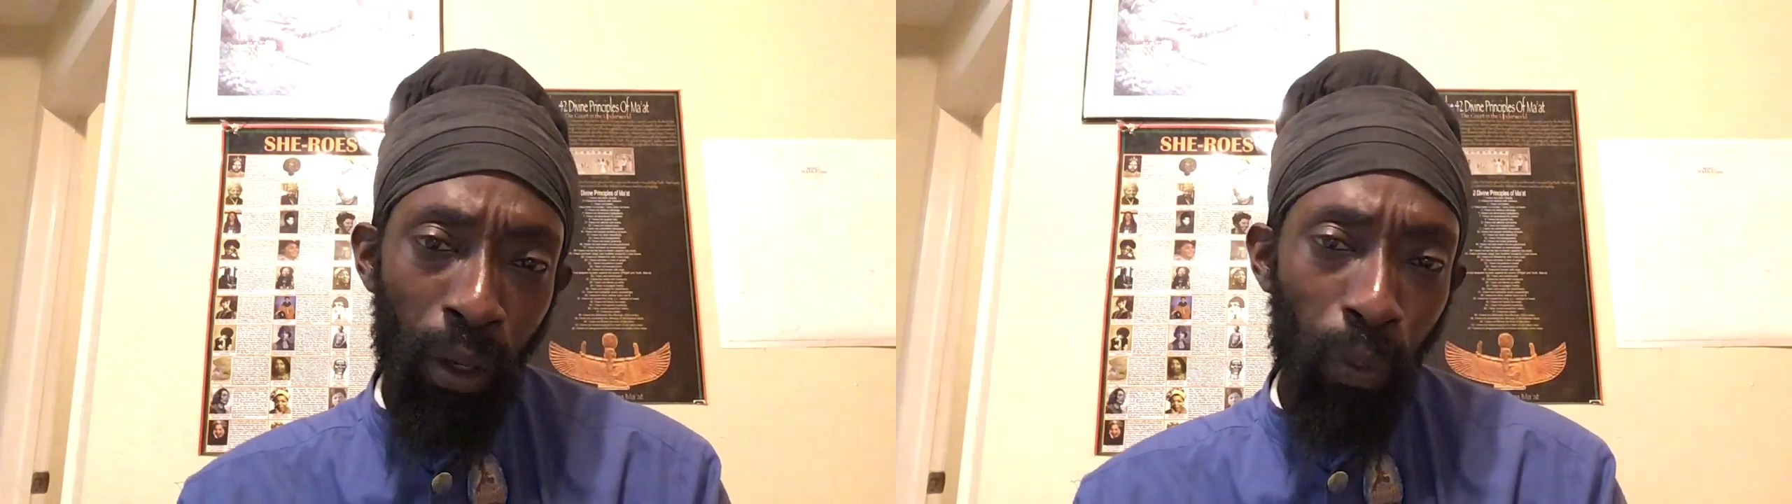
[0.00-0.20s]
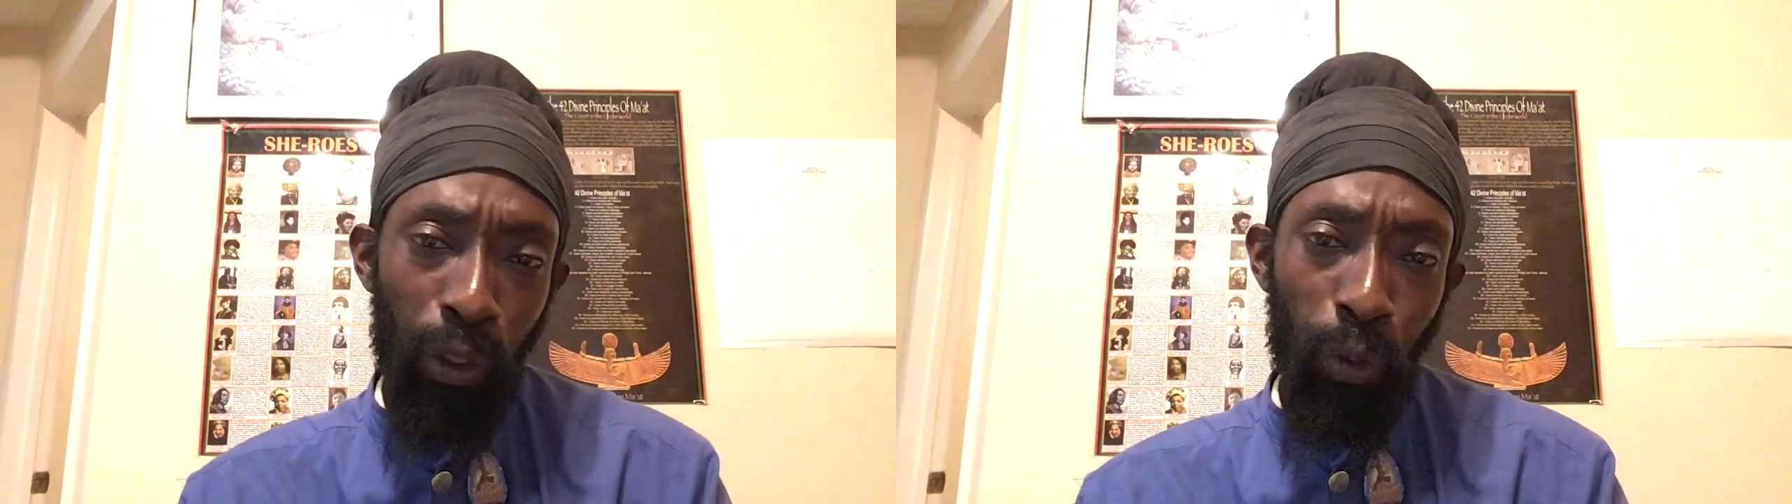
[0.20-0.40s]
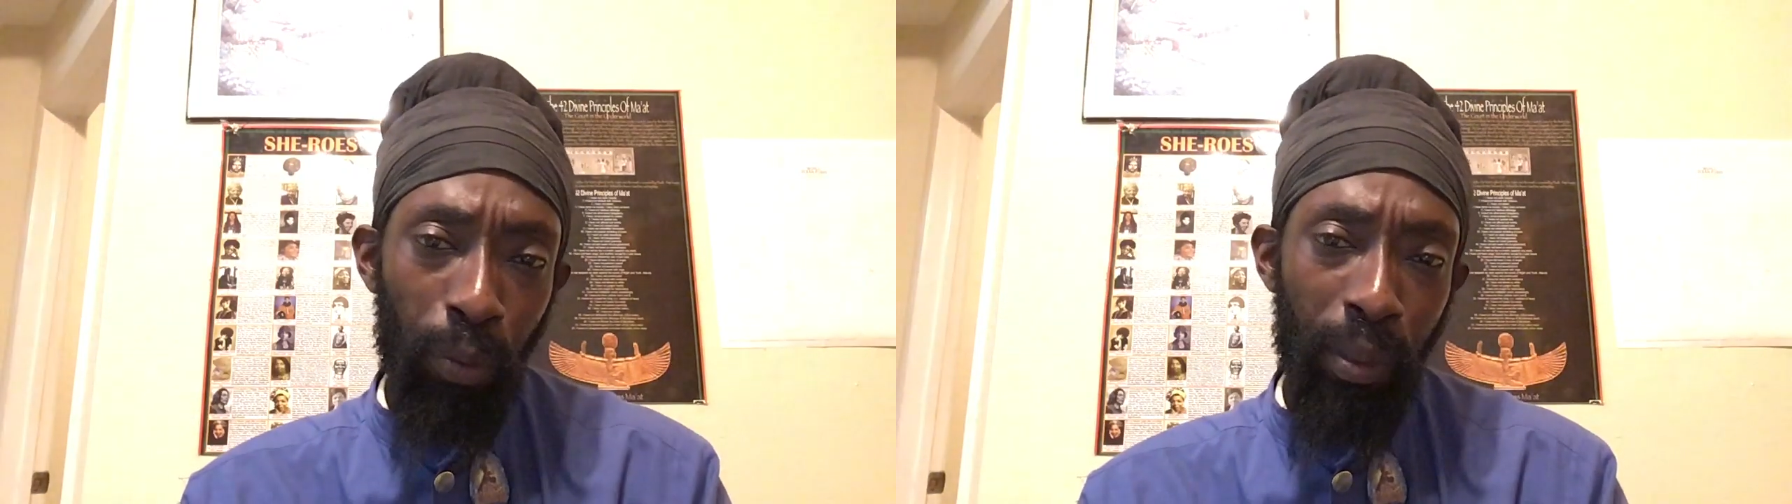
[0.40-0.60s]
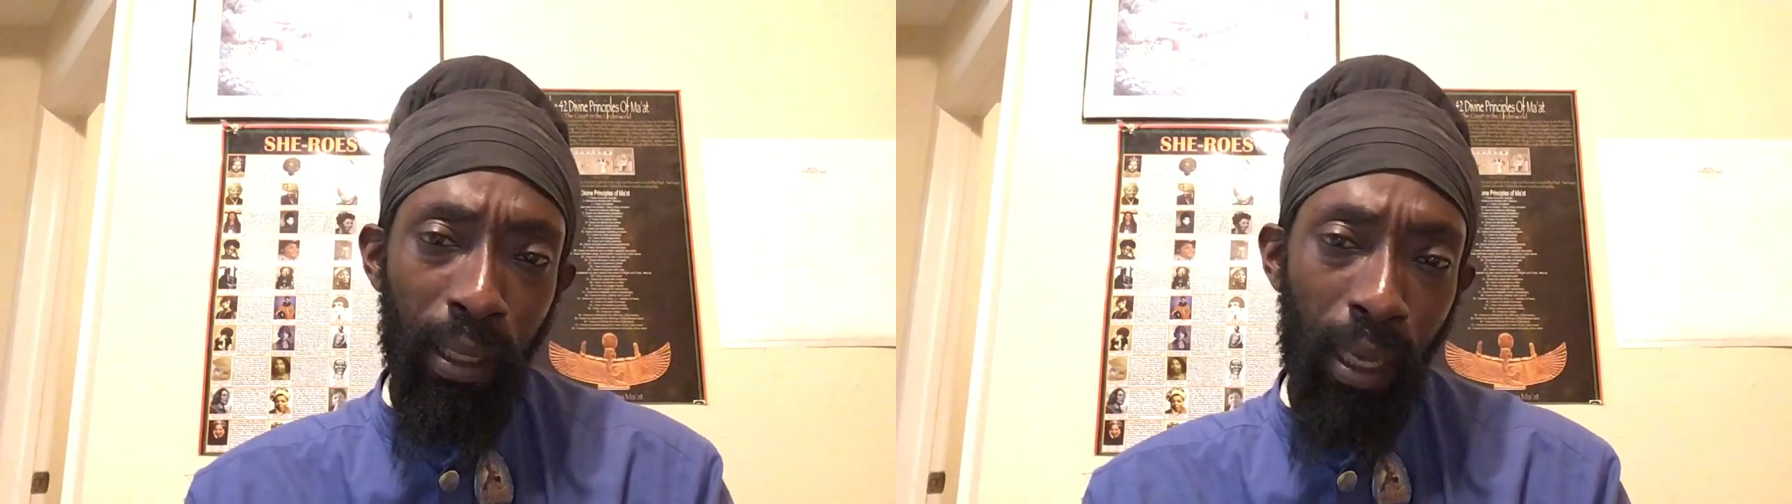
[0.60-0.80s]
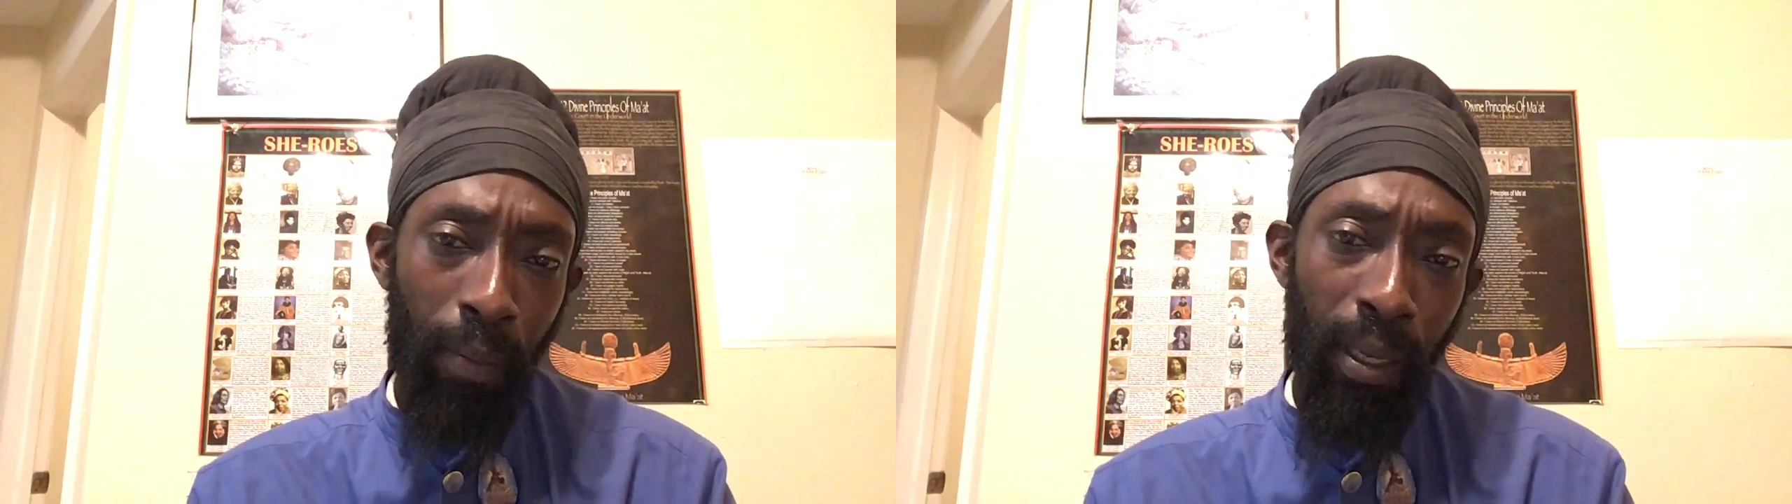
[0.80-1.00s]
which would be
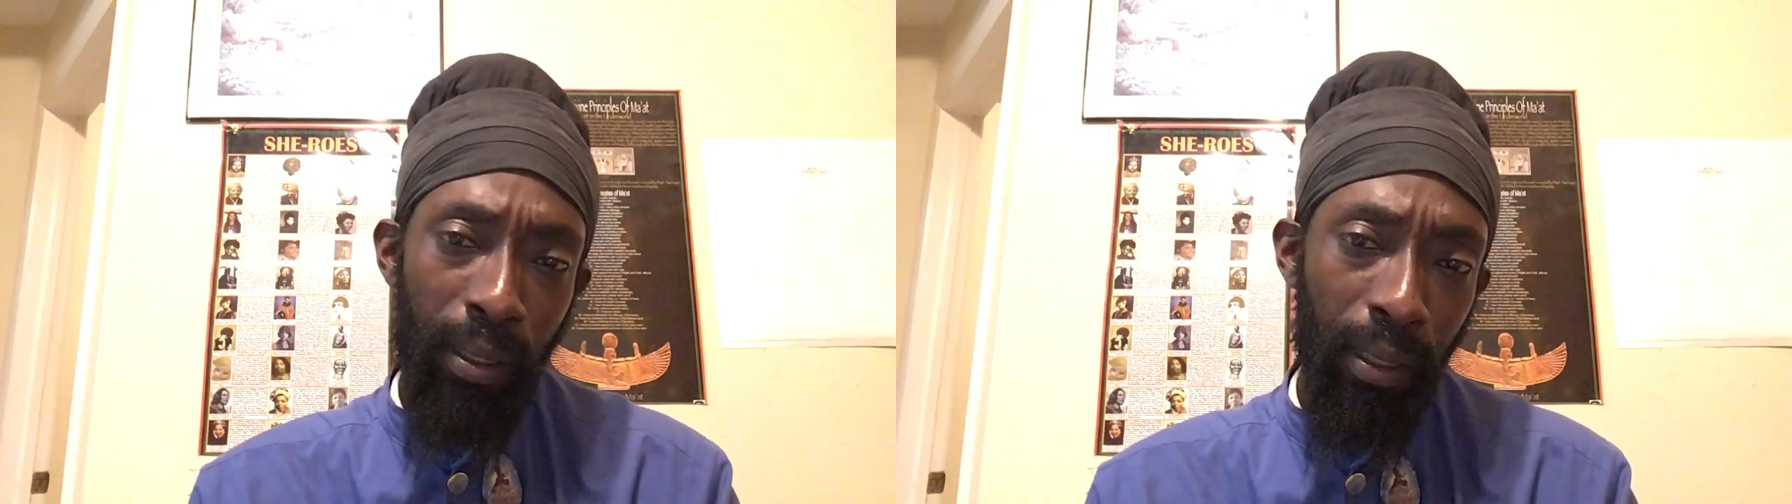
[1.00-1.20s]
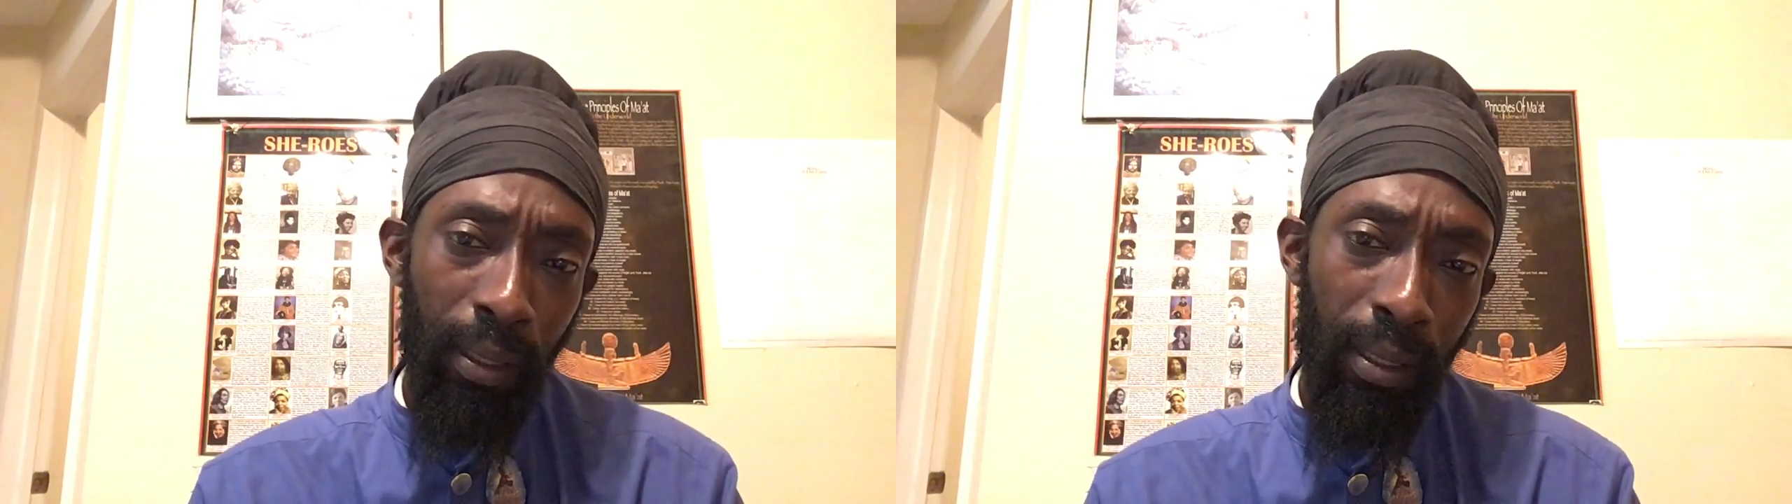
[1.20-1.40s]
Kemet in